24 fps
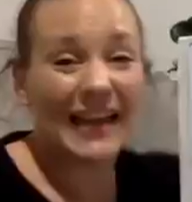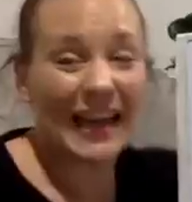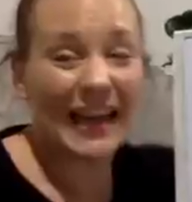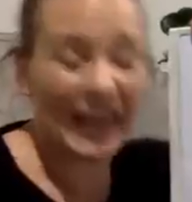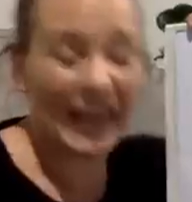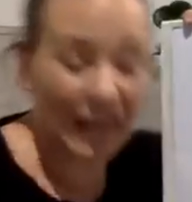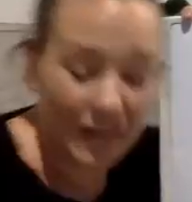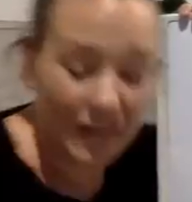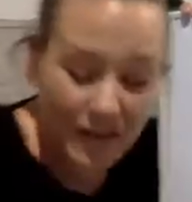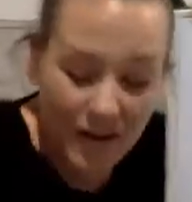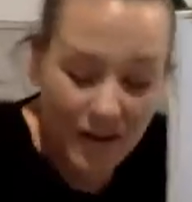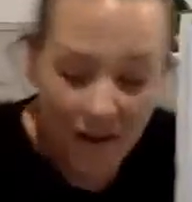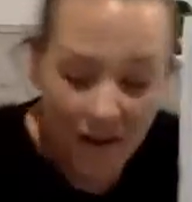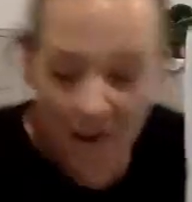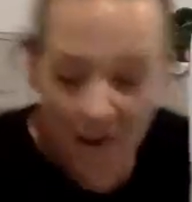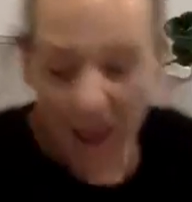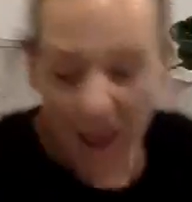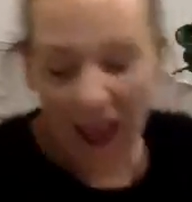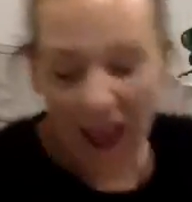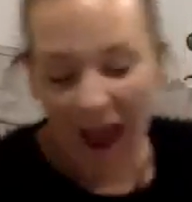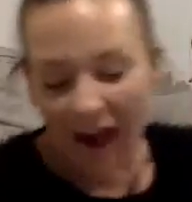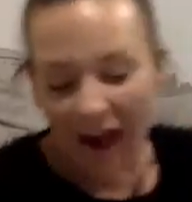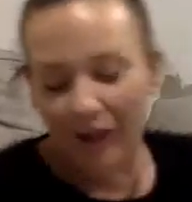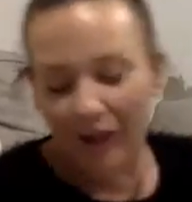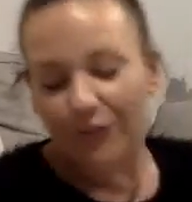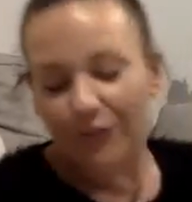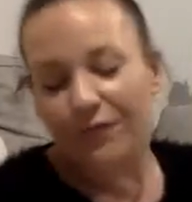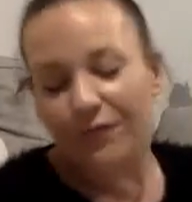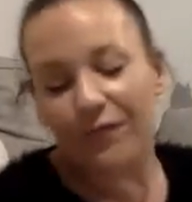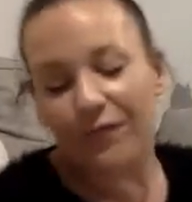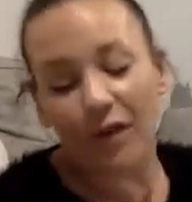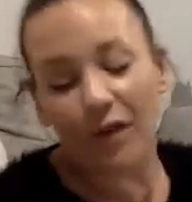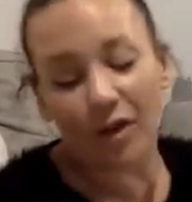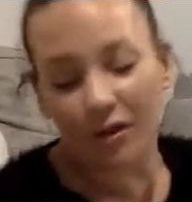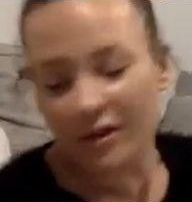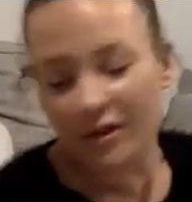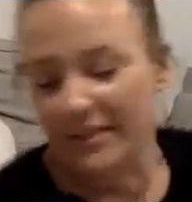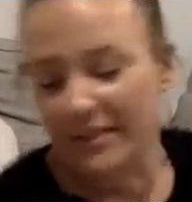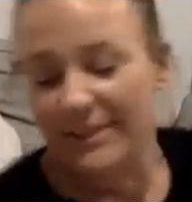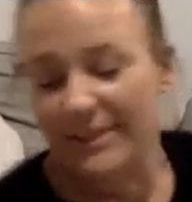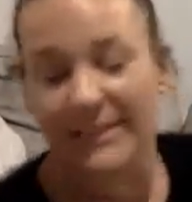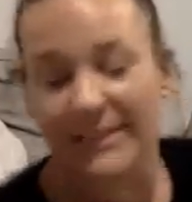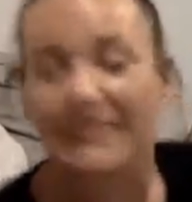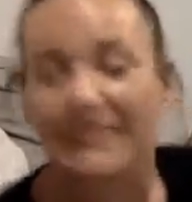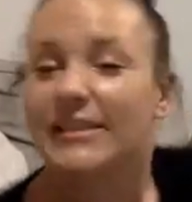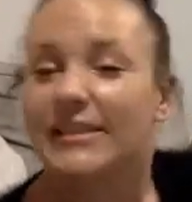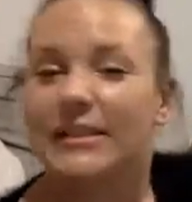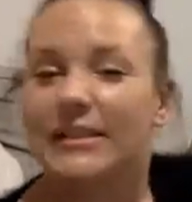in, how to follow the
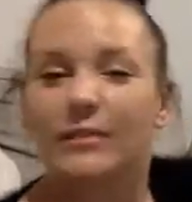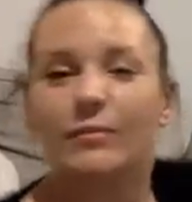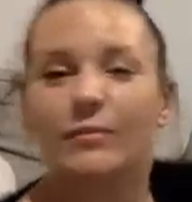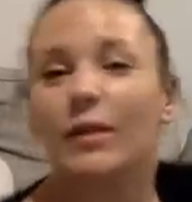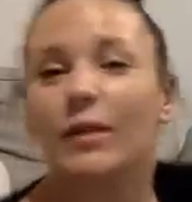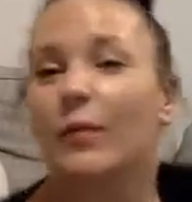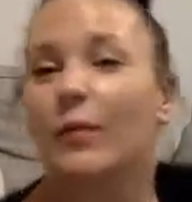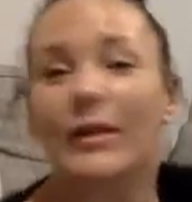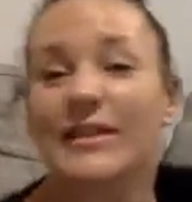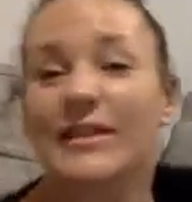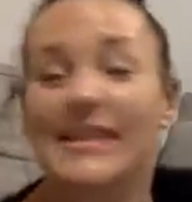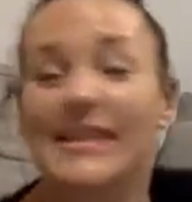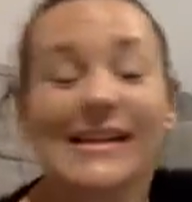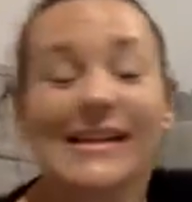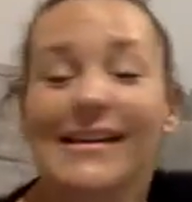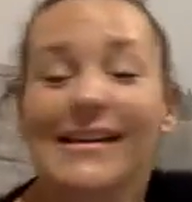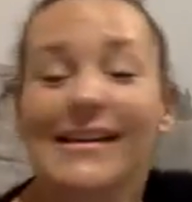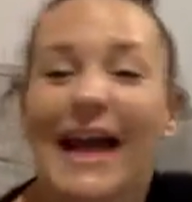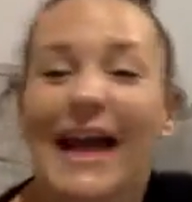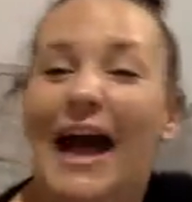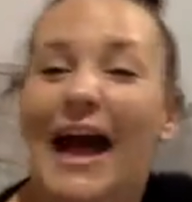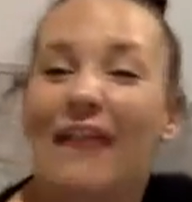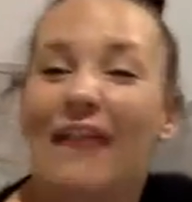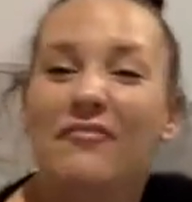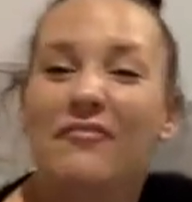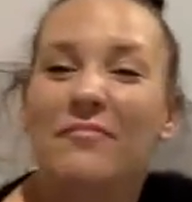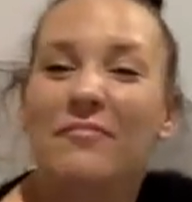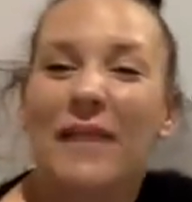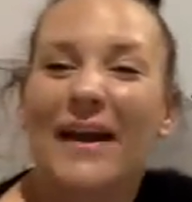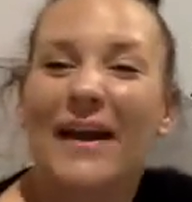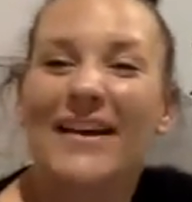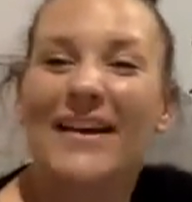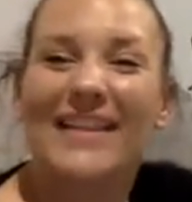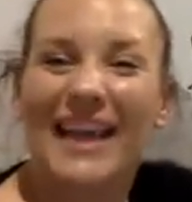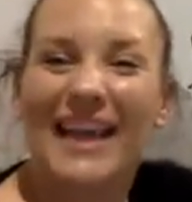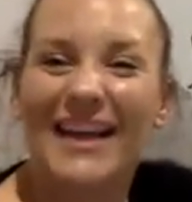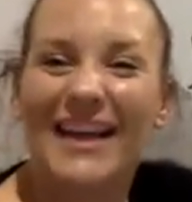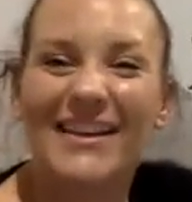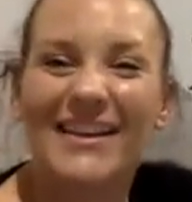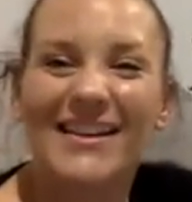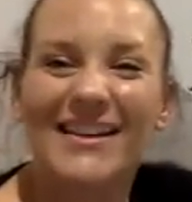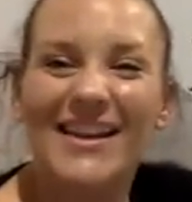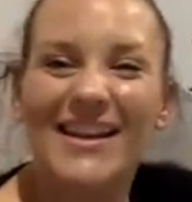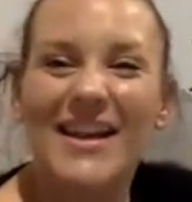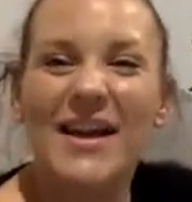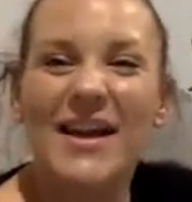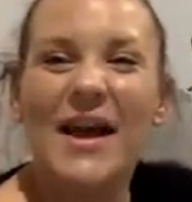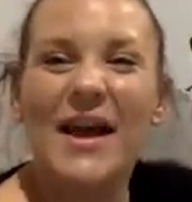system that we didn't have back then,